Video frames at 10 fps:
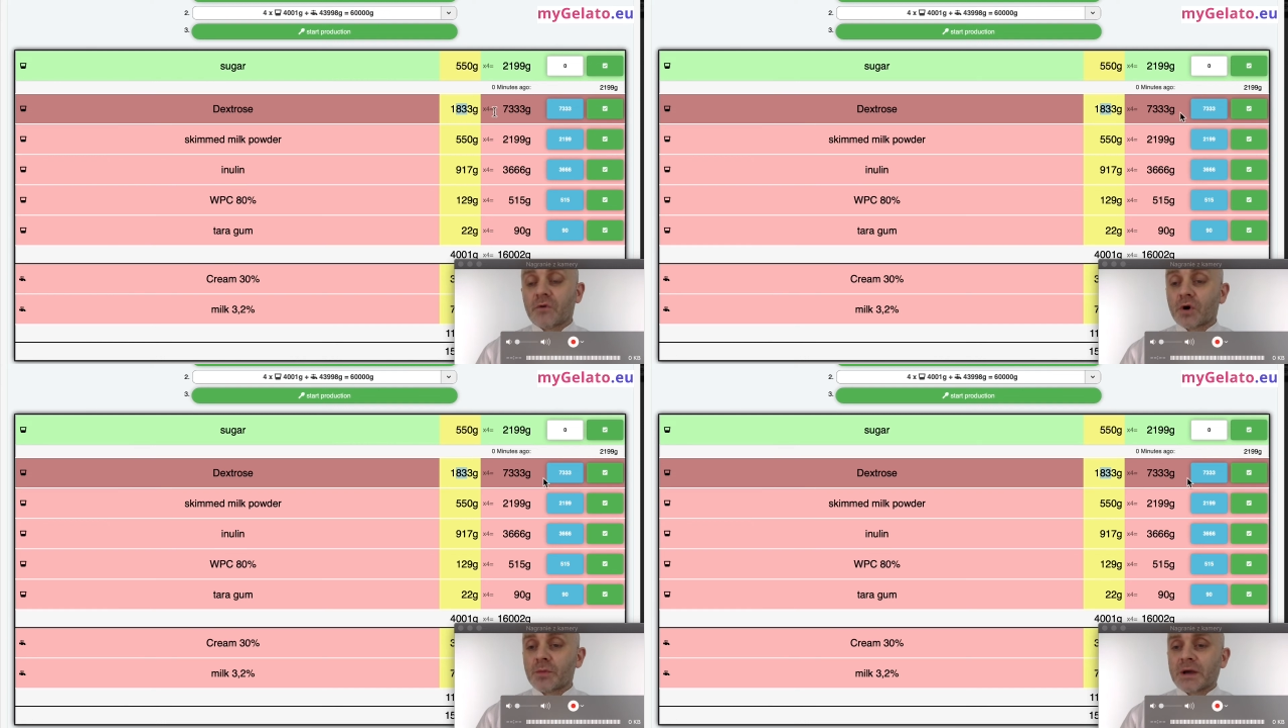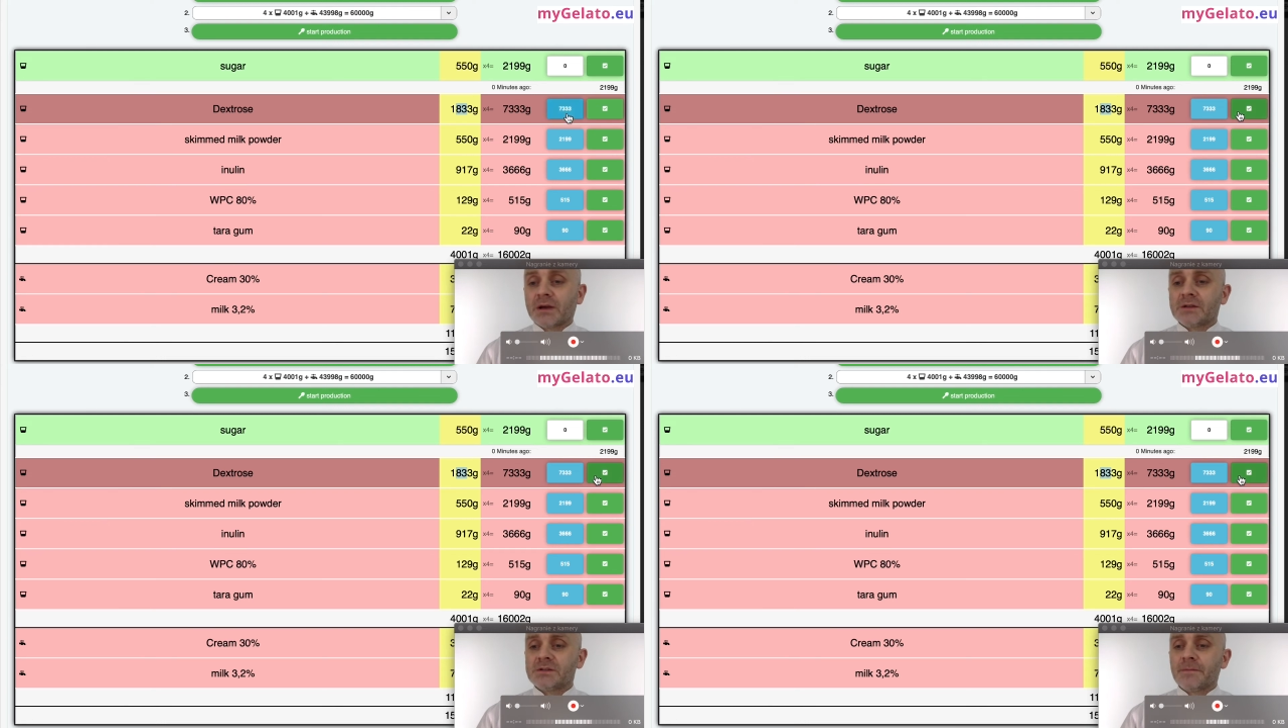
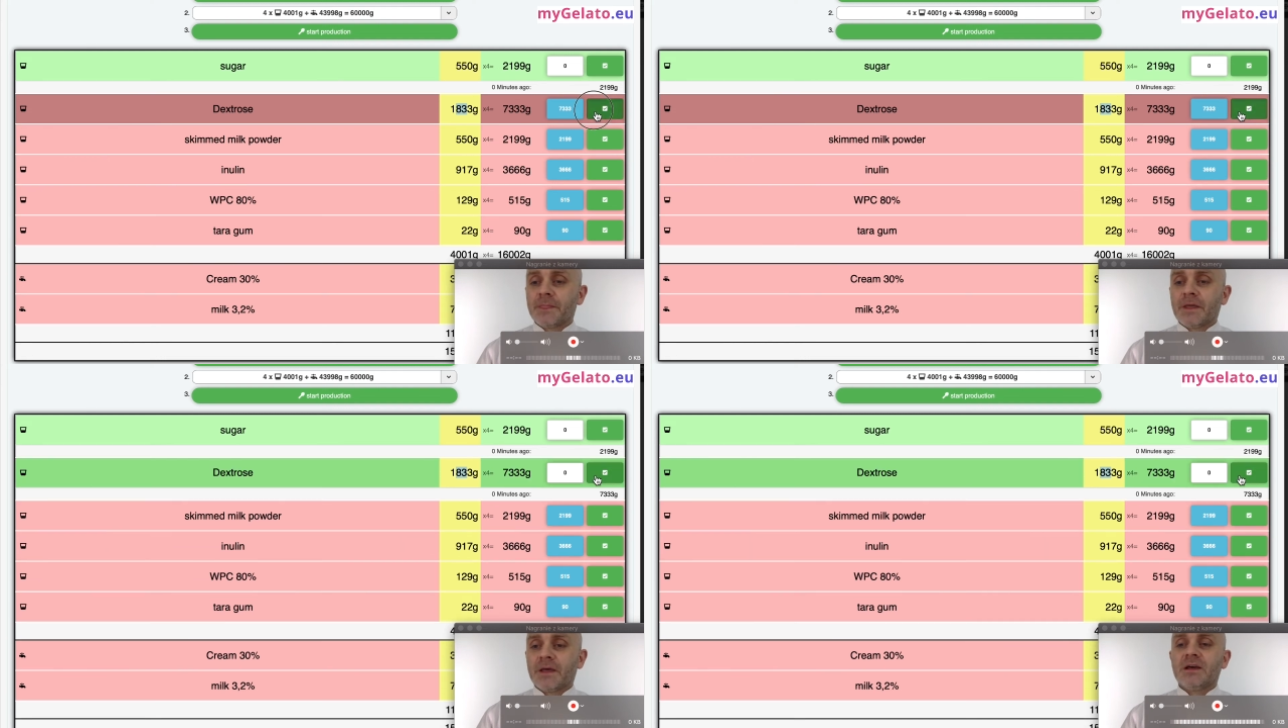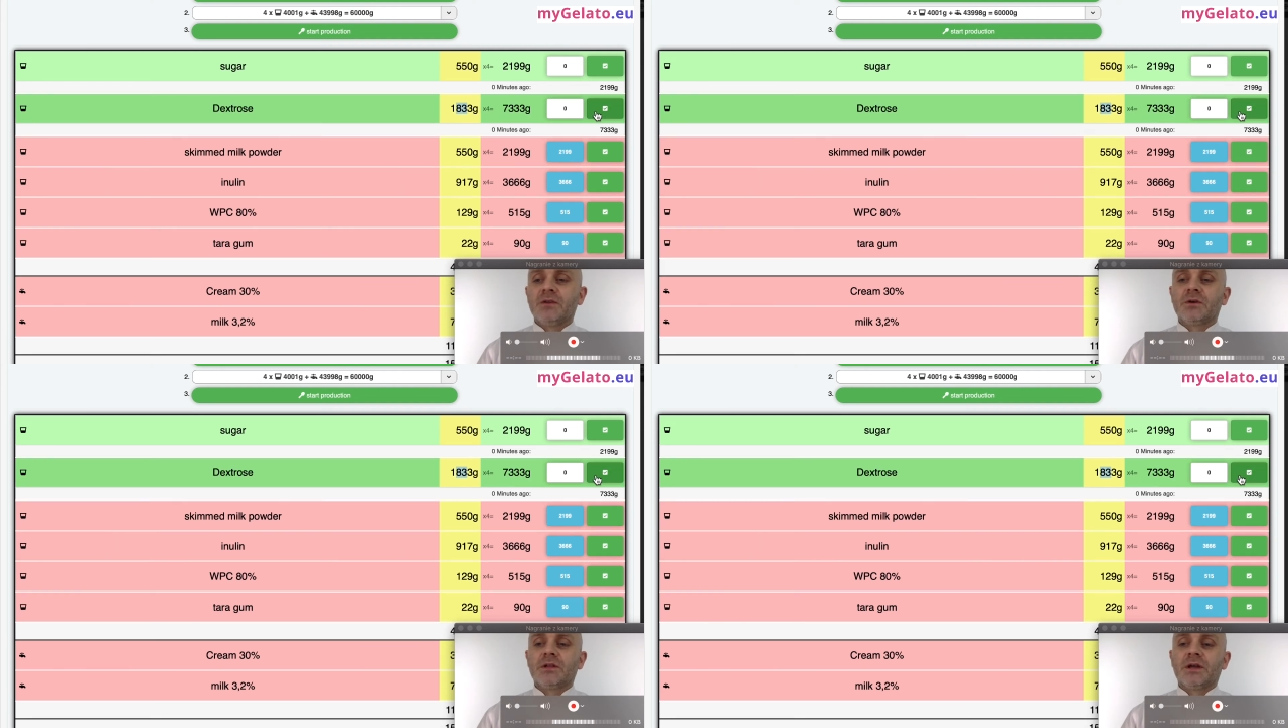buckets, and then
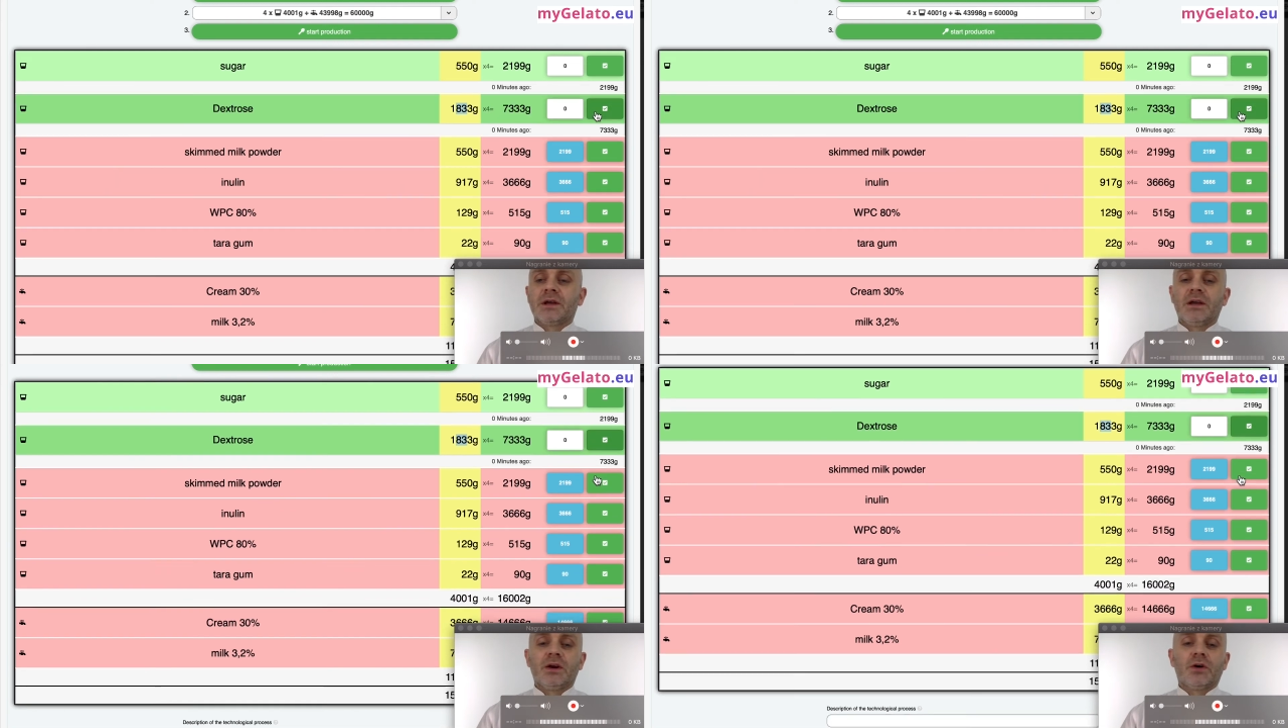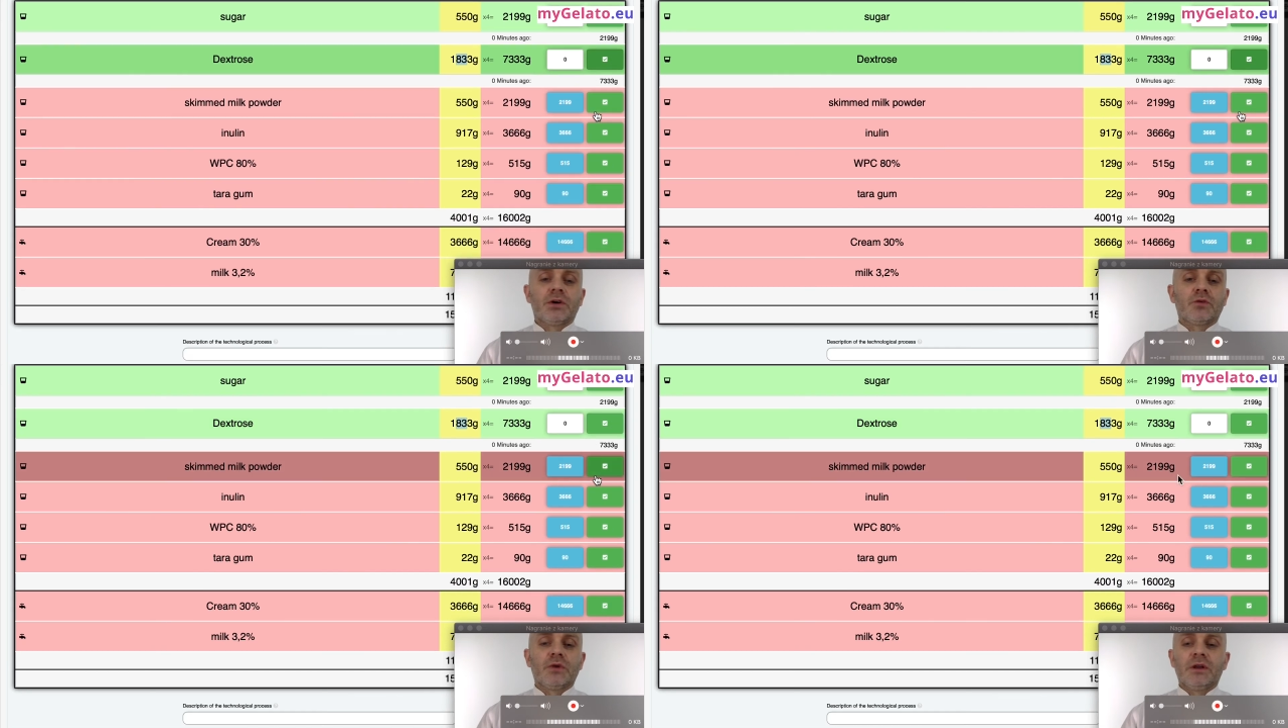you click here on
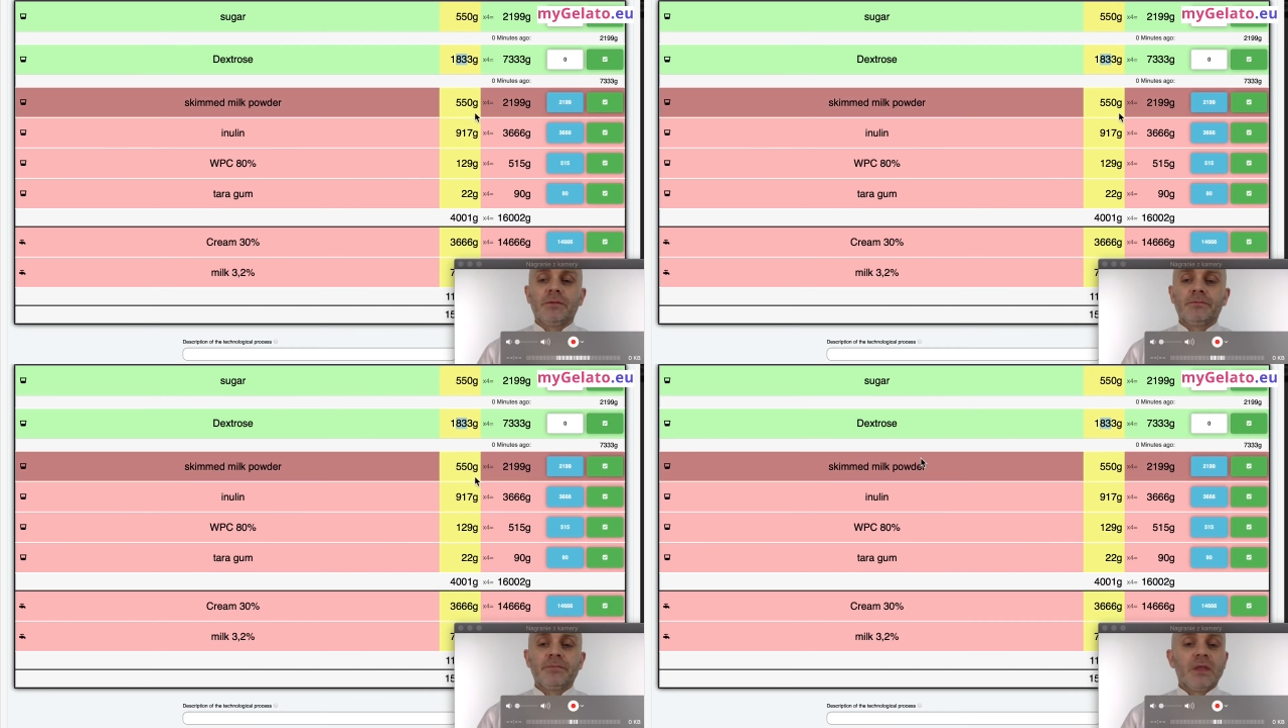the green.